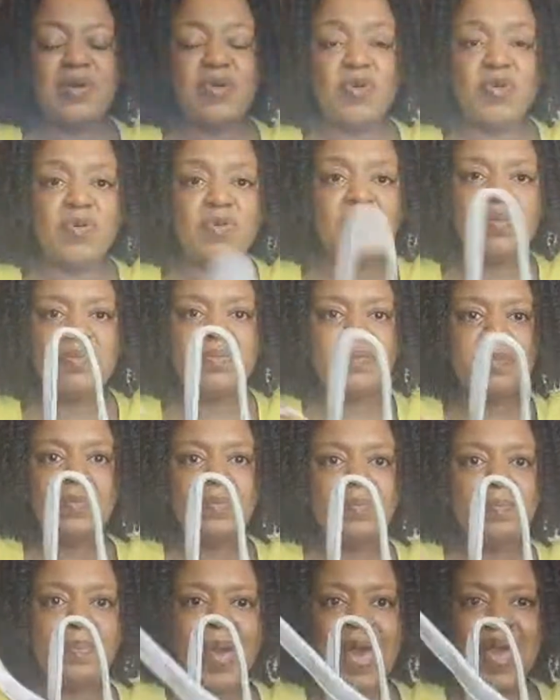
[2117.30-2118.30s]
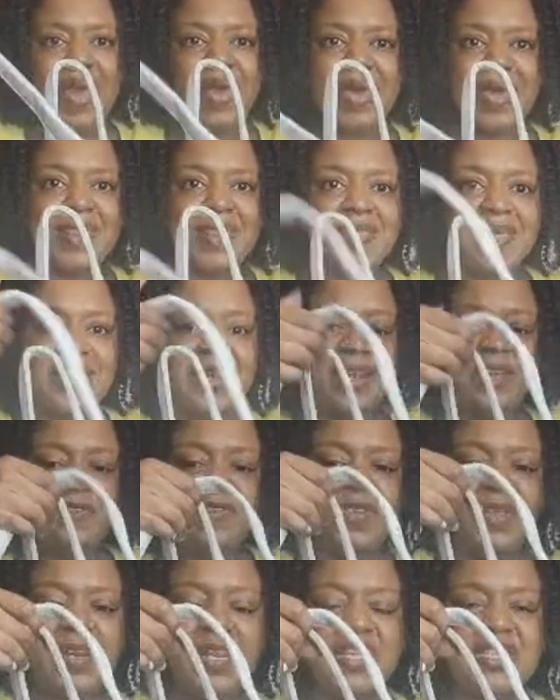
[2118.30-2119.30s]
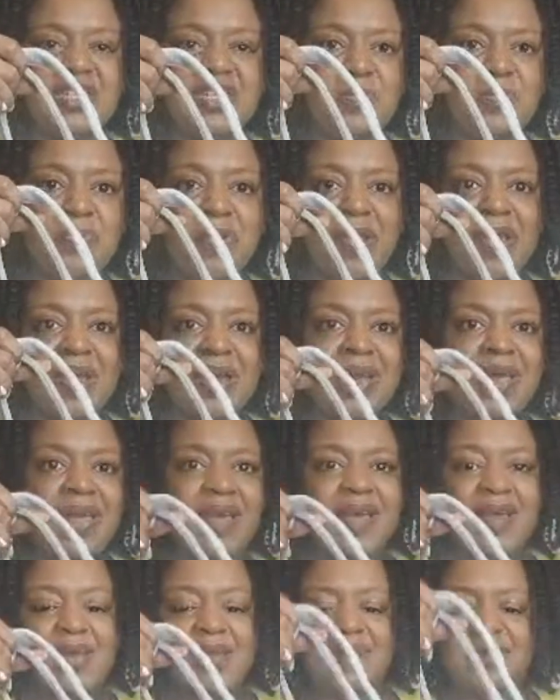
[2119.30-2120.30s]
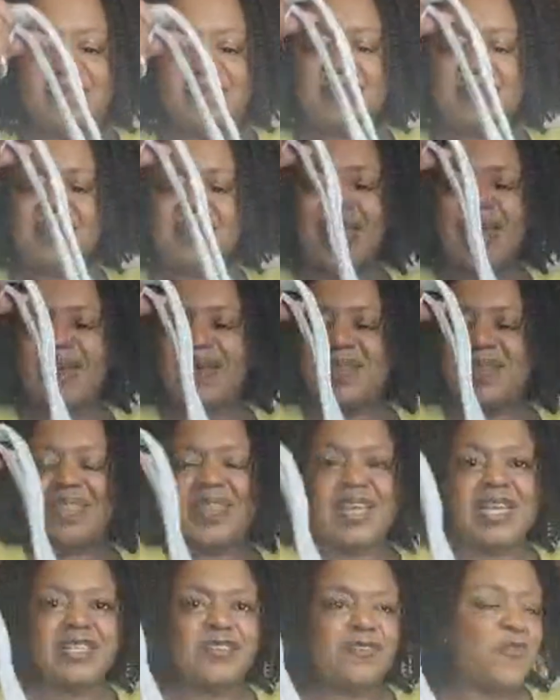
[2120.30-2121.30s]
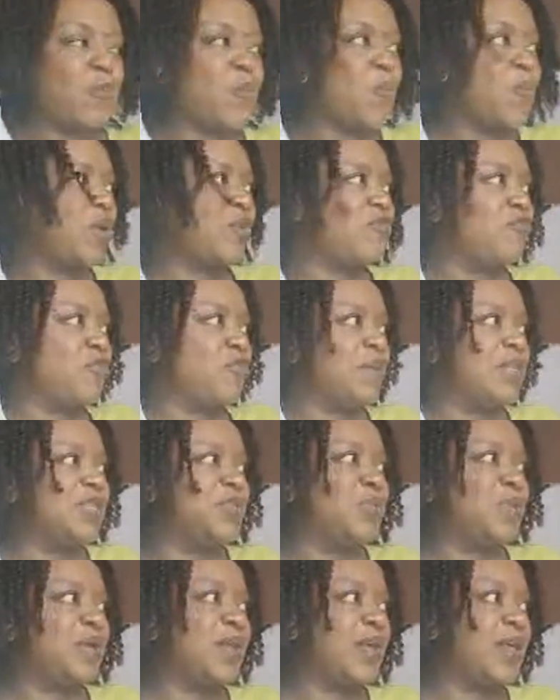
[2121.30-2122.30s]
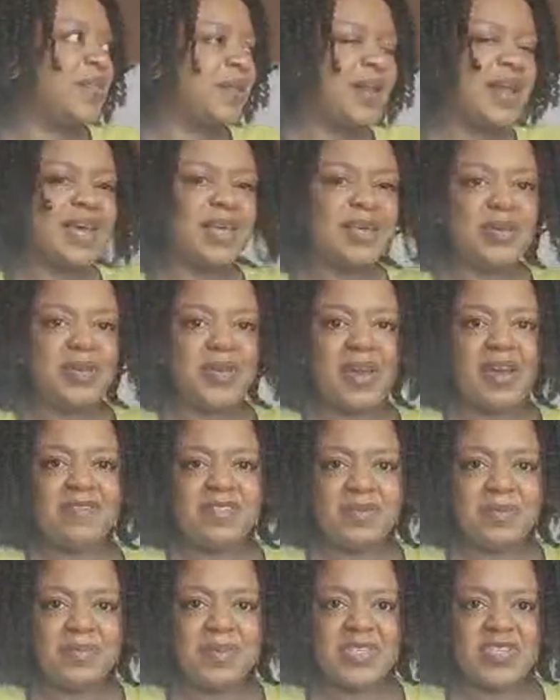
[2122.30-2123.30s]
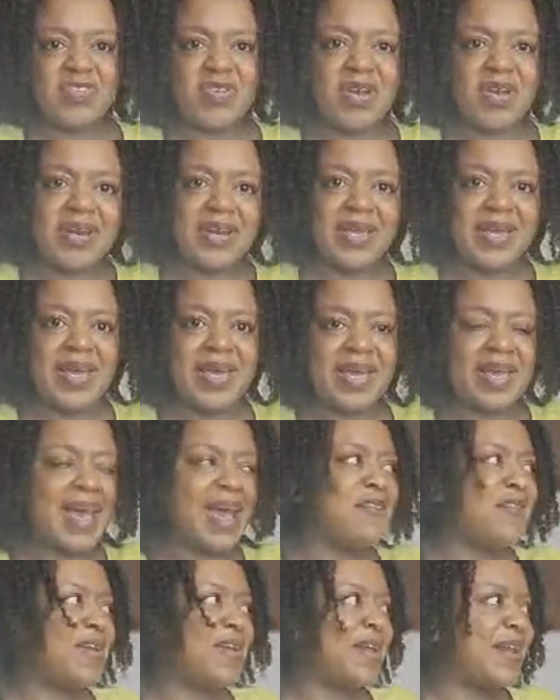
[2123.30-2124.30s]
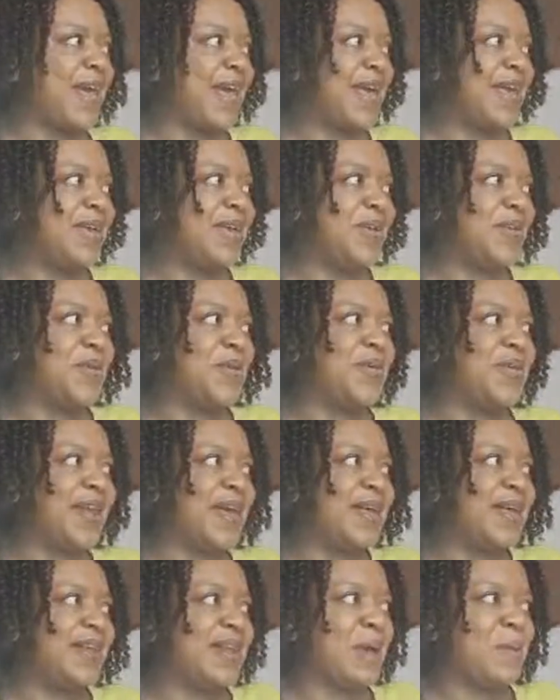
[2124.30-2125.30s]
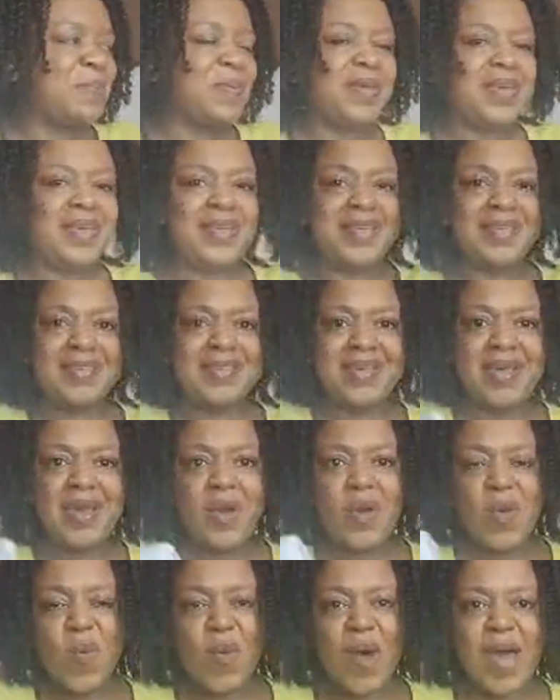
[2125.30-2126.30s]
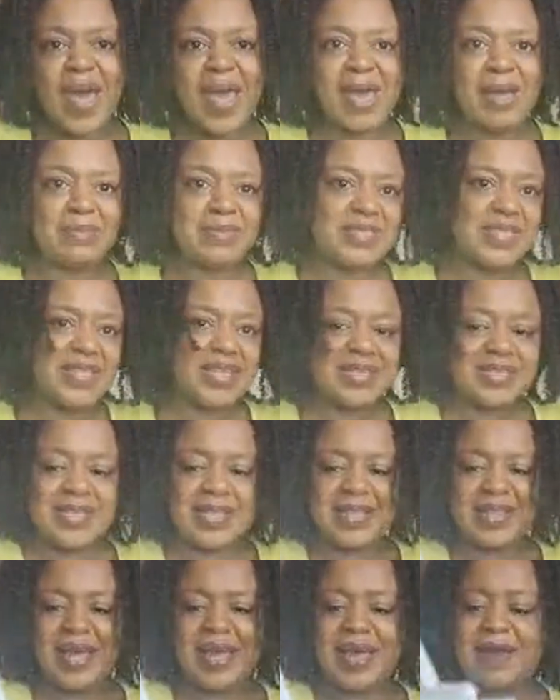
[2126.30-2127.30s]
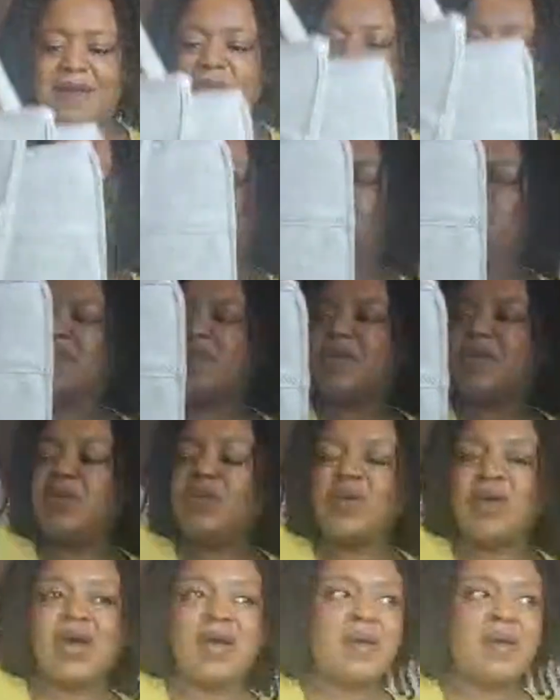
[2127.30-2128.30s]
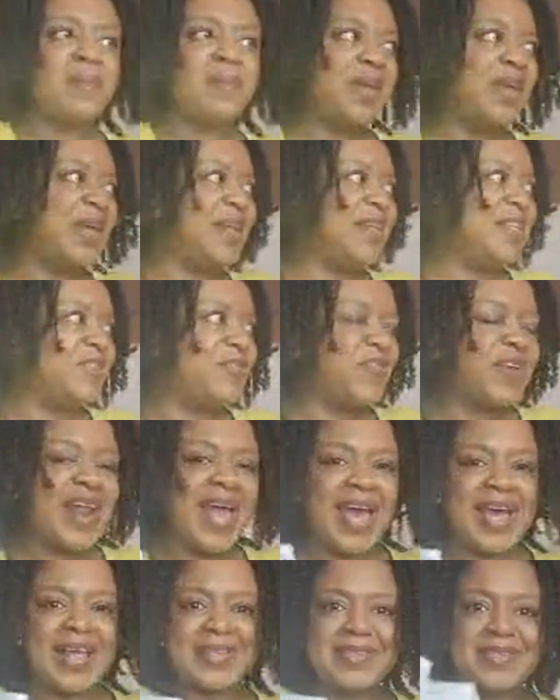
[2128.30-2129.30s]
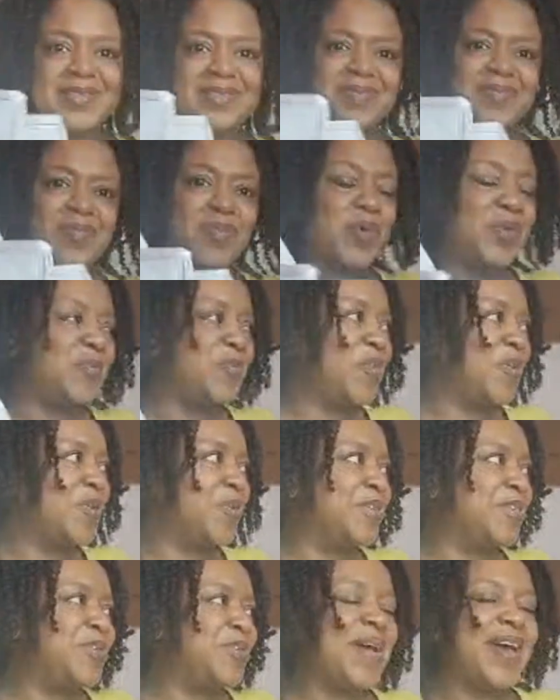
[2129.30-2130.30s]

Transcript: little bag. And then if you need to bring, like, things from one room into another, like, you don't have to be struggling carrying, like, you know, like nappies, wipes, this and that. Um, in different hands. Well, you've only got two